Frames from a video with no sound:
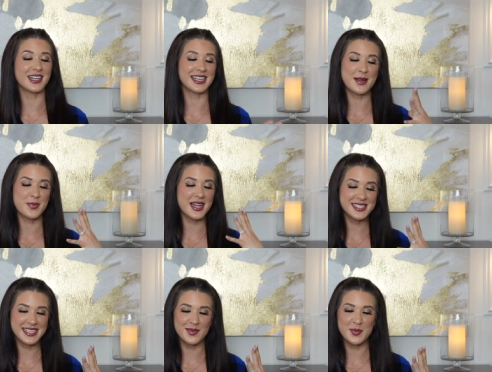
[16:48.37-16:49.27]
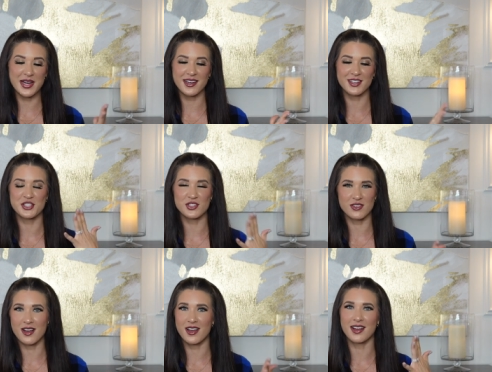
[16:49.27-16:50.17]
Gotta keep that skin barrier
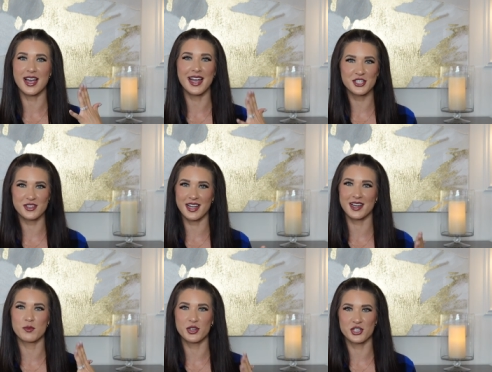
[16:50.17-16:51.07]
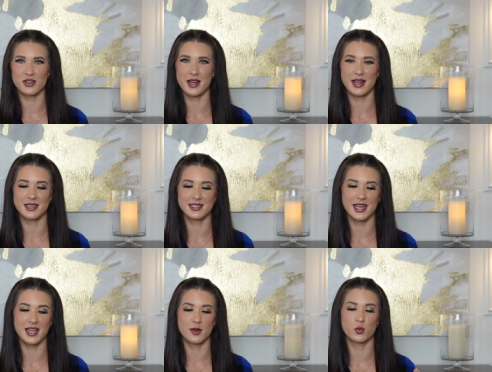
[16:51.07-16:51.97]
strong, hydrated, moisturized,
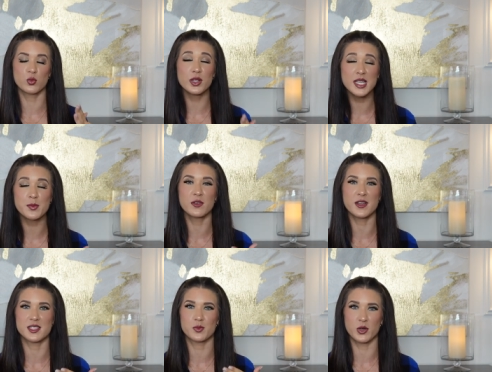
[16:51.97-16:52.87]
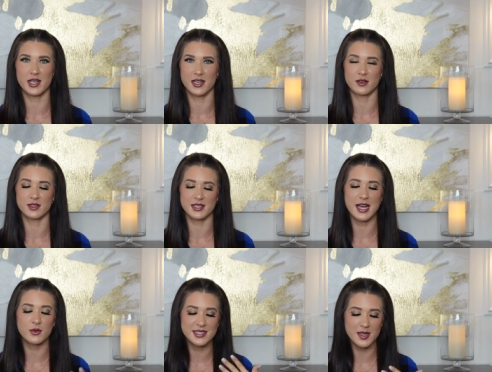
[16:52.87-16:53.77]
and it really prevents breakouts.
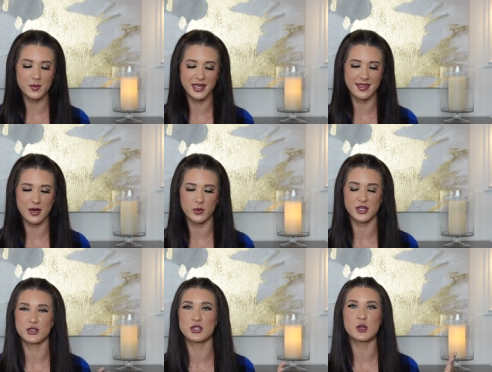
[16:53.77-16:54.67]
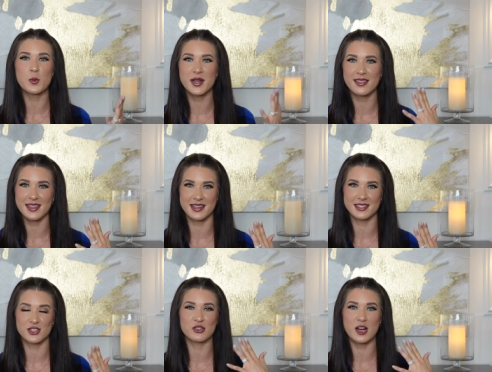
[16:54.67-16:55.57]
I was somebody that would use so many
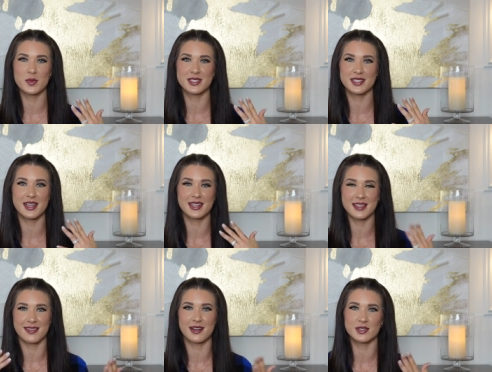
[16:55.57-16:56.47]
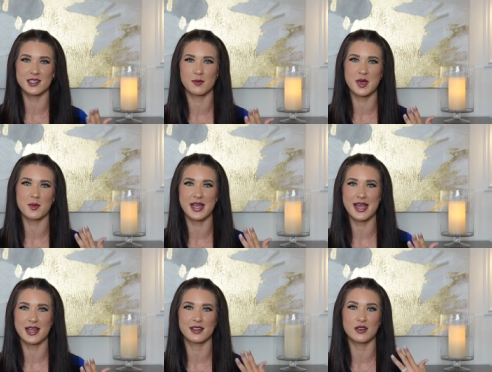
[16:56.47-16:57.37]
things to dry out my skin because I thought it was gonna make my
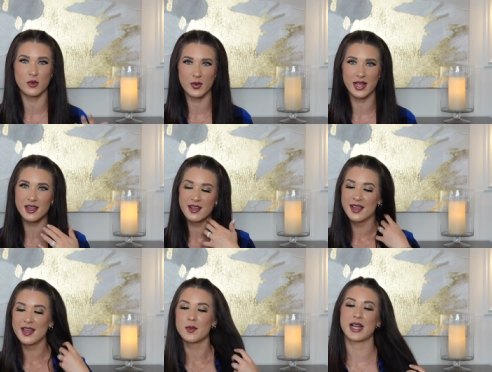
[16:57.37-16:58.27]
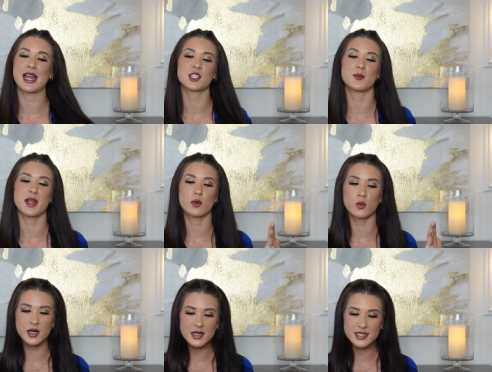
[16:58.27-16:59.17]
acne go away, but it actually made it
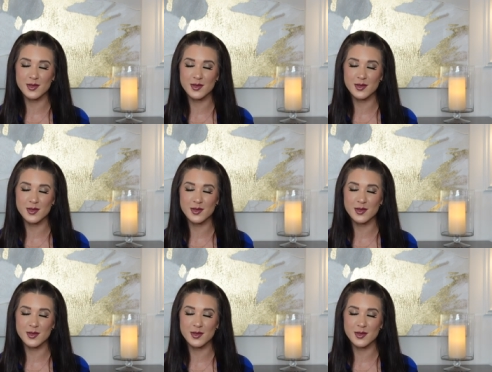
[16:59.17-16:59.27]
worse.